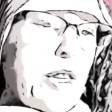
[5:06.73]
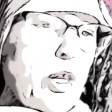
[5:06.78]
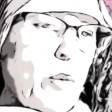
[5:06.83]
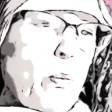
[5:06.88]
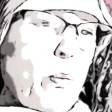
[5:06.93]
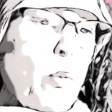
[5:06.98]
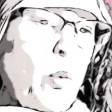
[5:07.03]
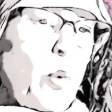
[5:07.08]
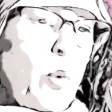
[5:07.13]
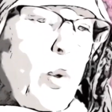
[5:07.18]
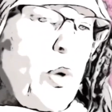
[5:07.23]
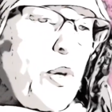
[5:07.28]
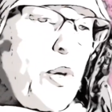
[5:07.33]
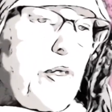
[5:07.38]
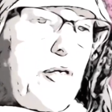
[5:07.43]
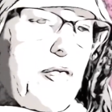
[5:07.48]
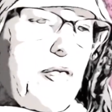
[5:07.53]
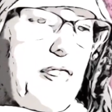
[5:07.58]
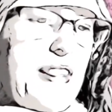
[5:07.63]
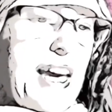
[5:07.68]
The
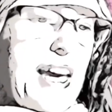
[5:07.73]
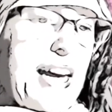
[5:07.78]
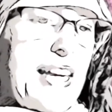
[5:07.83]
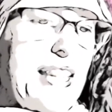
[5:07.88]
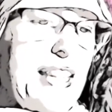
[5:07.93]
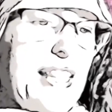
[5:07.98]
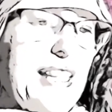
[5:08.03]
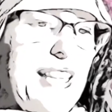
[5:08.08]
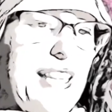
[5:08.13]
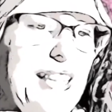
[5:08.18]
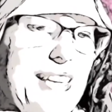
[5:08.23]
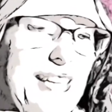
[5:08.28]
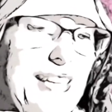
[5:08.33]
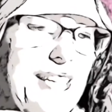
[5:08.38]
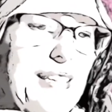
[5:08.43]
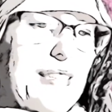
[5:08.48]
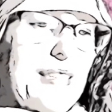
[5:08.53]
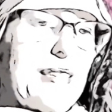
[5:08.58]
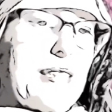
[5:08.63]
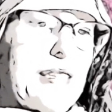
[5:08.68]
more that,
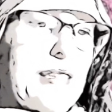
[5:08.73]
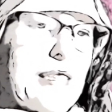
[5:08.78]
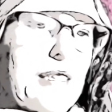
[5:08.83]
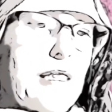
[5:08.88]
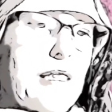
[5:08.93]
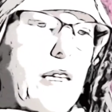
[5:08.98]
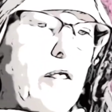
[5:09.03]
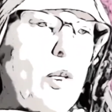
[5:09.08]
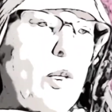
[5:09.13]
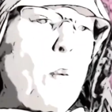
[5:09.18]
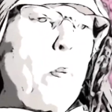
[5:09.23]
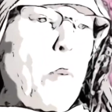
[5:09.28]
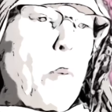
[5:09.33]
the